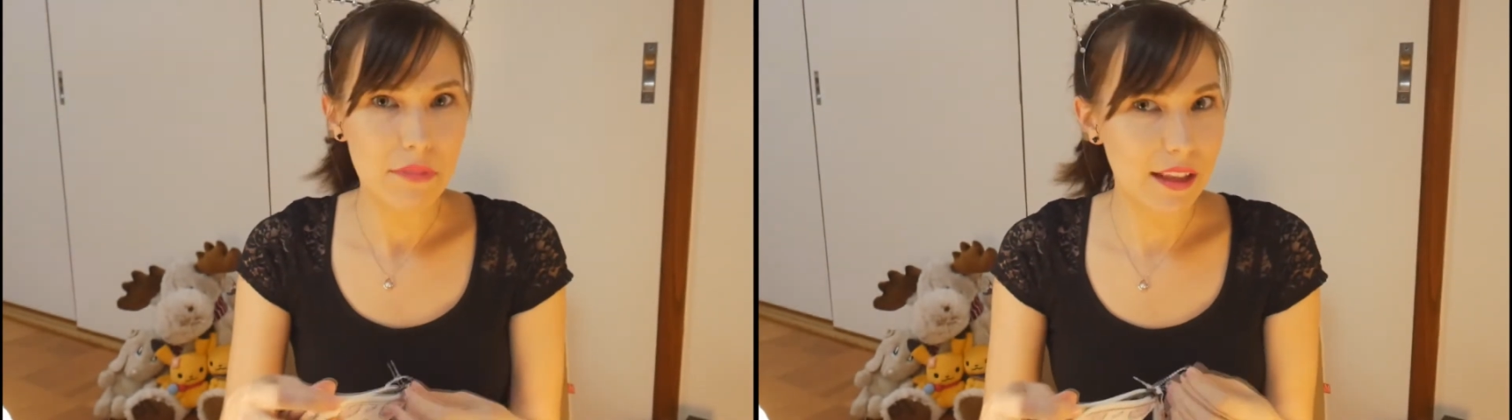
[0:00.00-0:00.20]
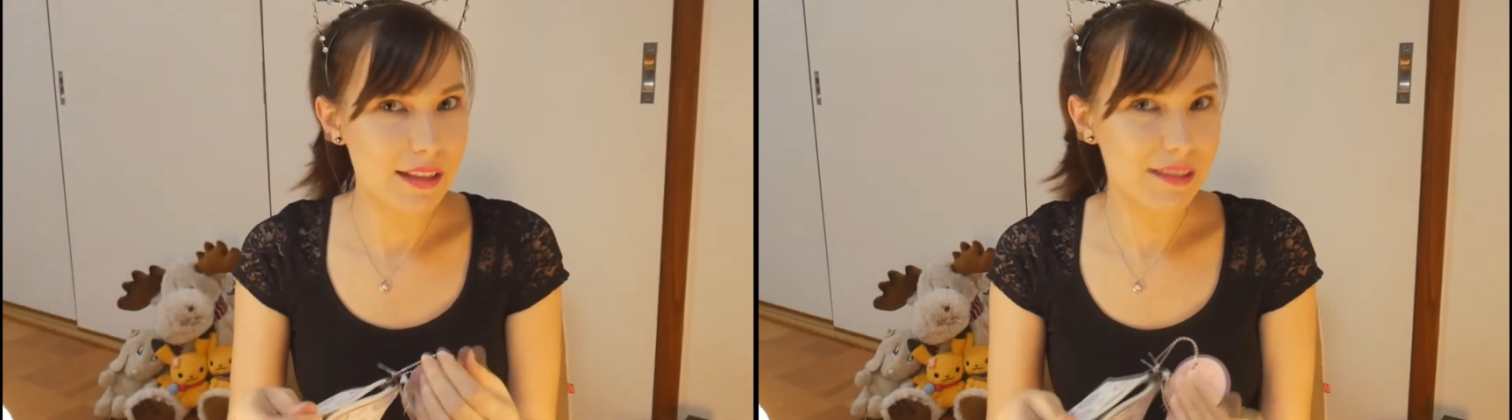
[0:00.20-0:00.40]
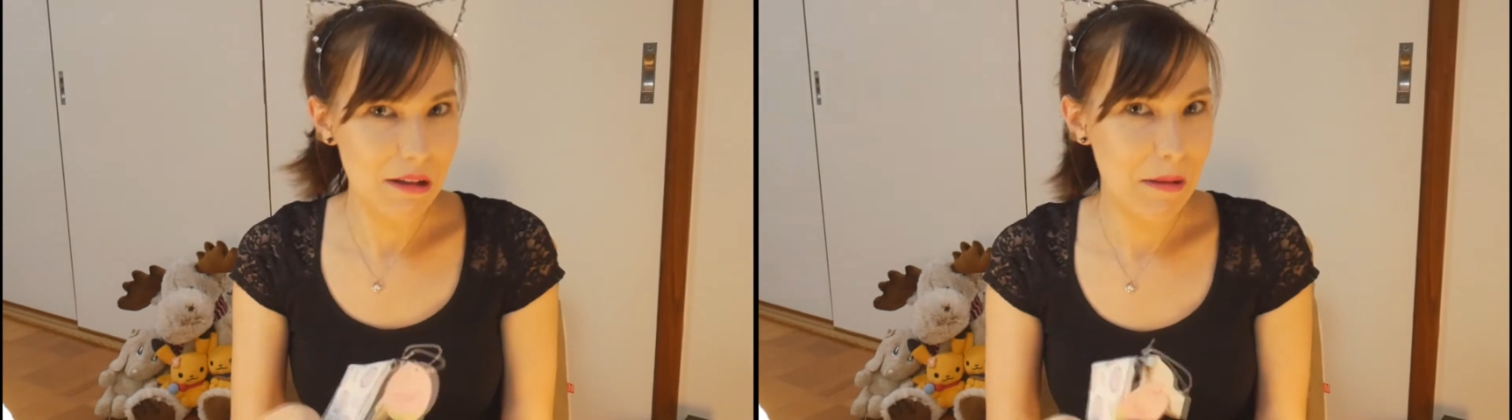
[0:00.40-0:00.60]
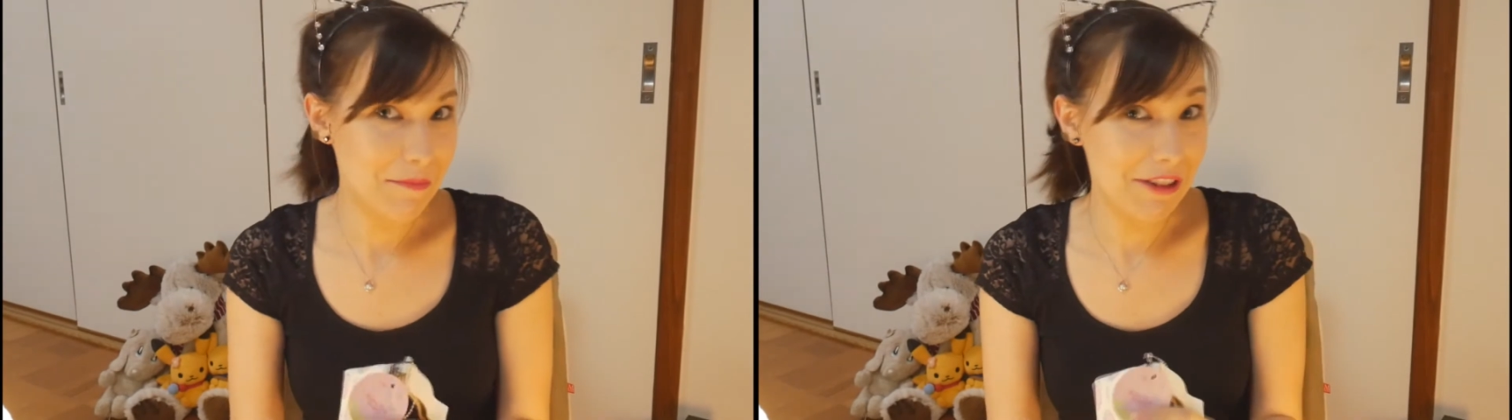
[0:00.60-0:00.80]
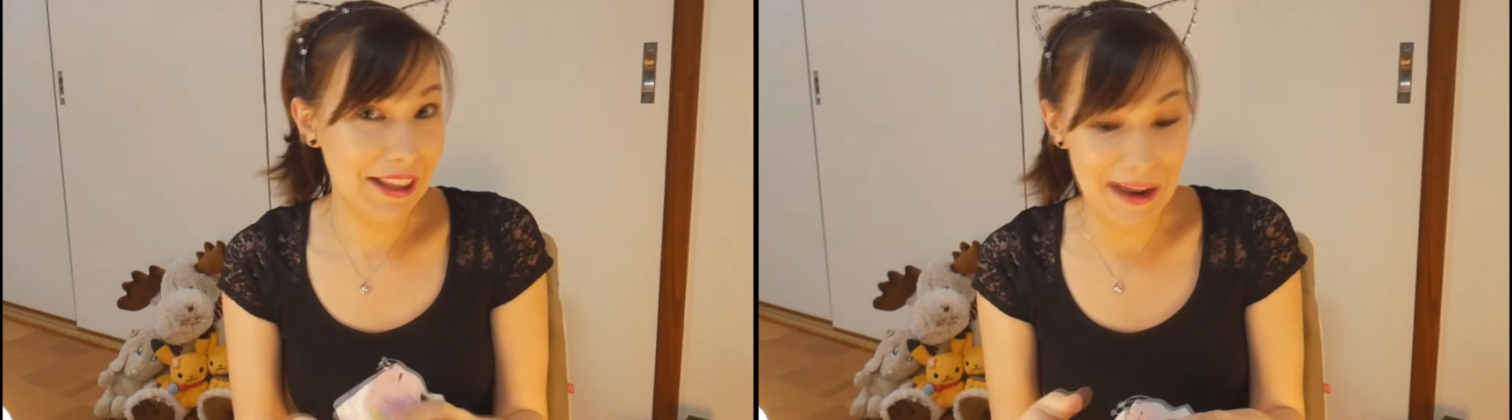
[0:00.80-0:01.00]

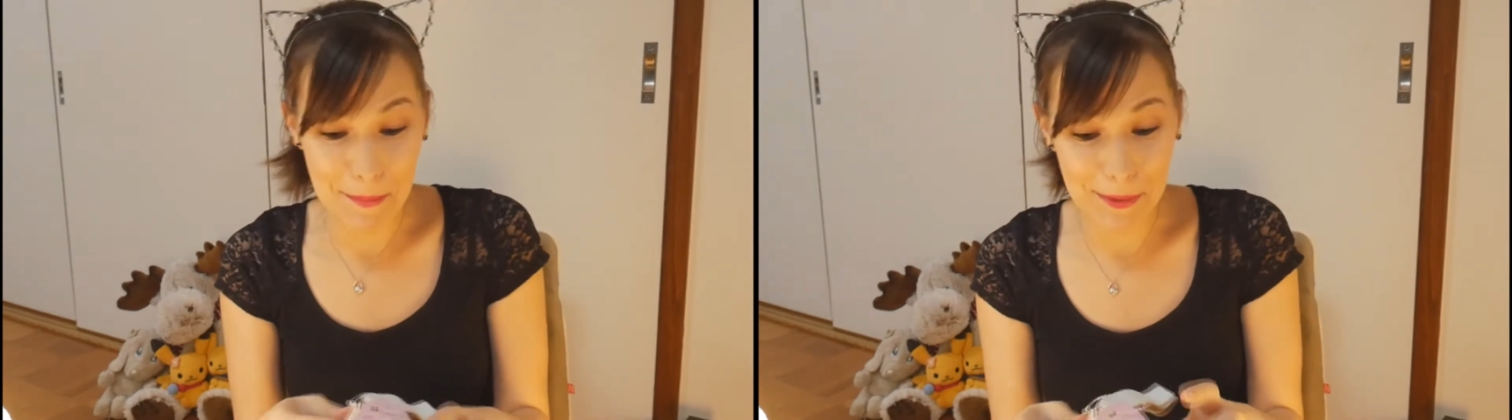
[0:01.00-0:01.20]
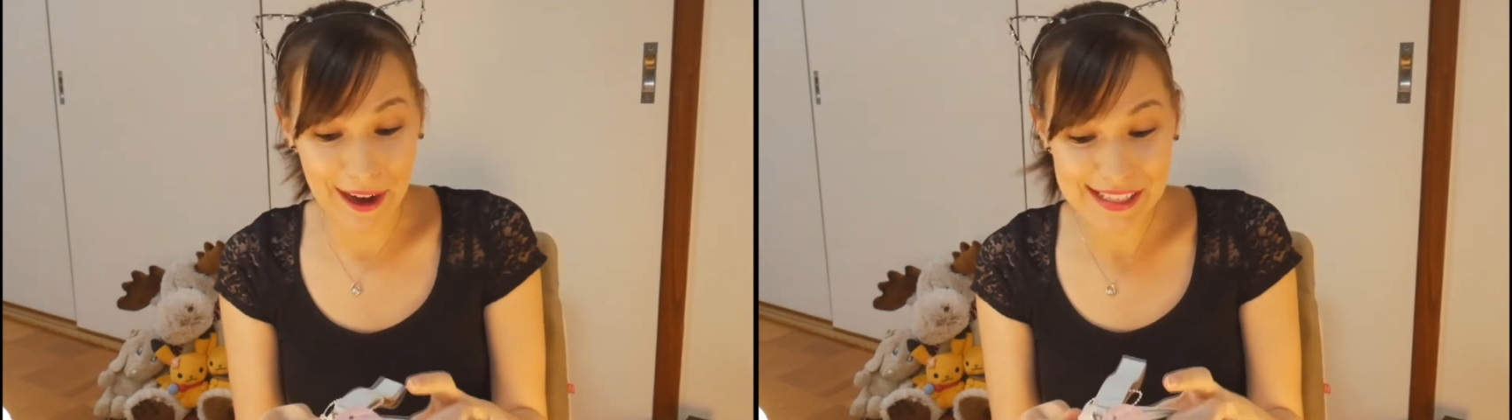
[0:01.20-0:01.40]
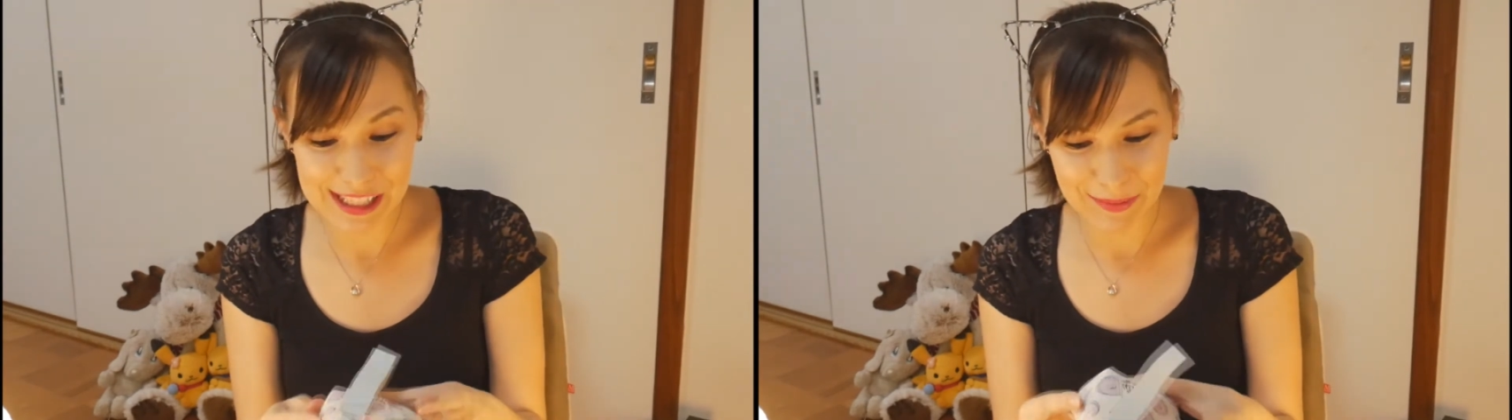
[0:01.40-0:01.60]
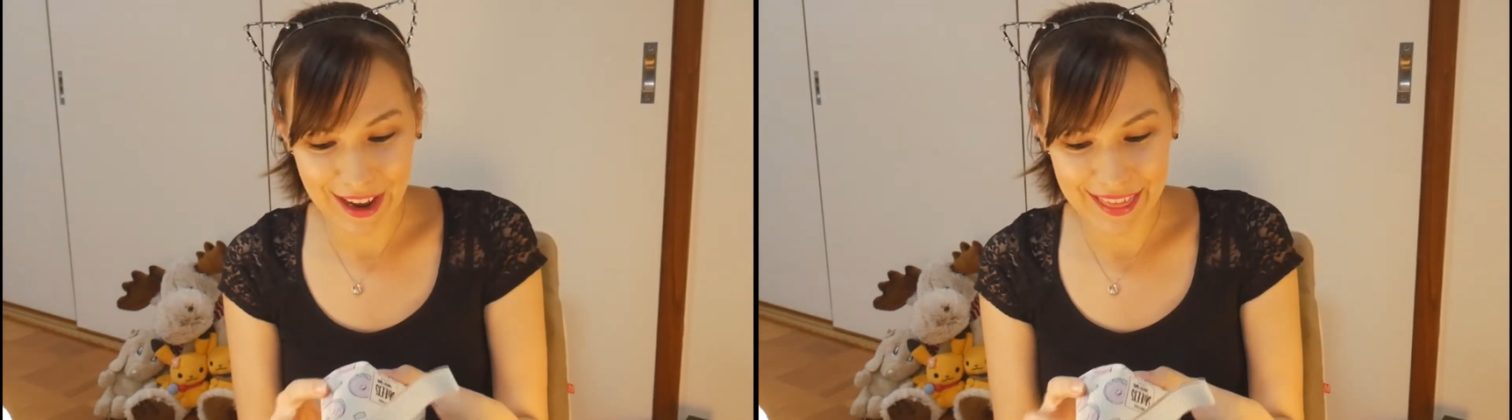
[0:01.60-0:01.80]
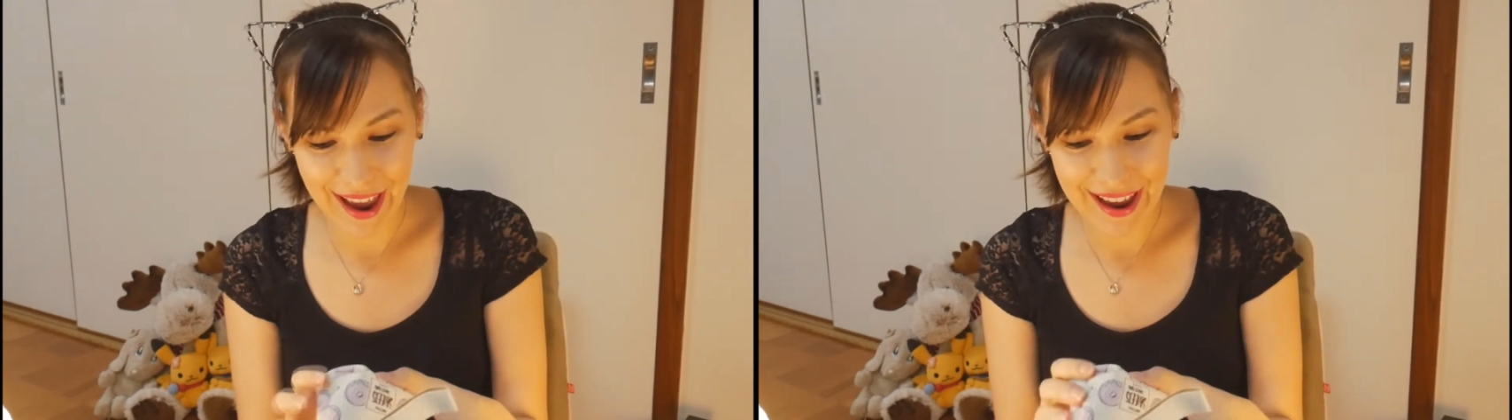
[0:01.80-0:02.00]
I'm really impressed
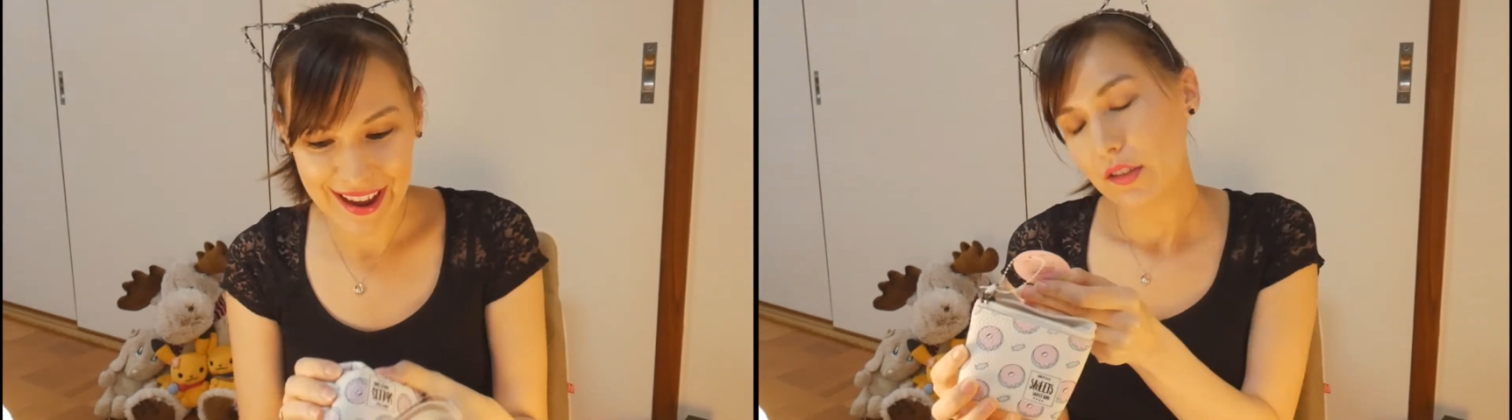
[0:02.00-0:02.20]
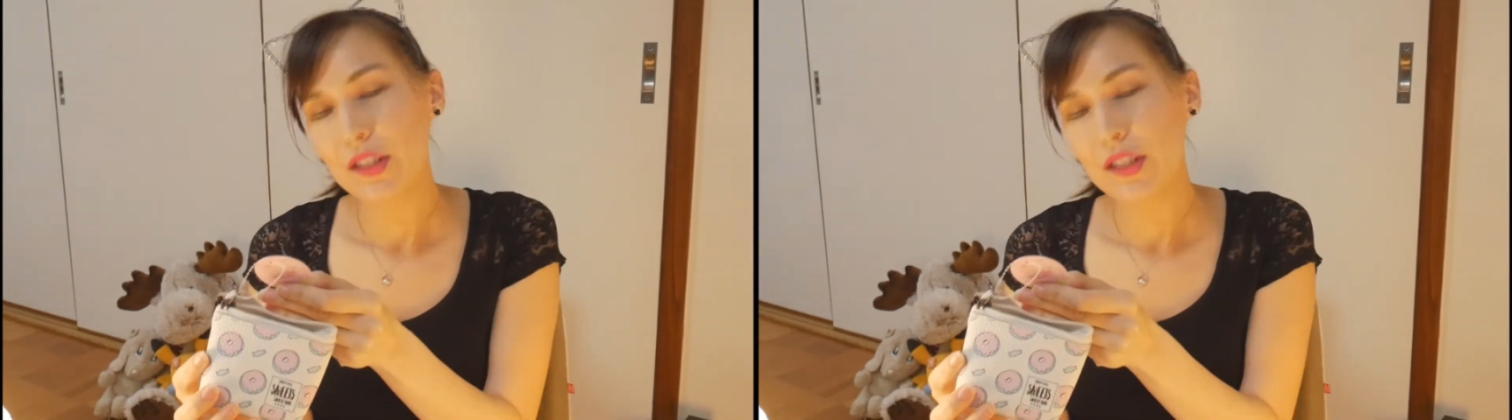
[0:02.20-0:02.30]
by that.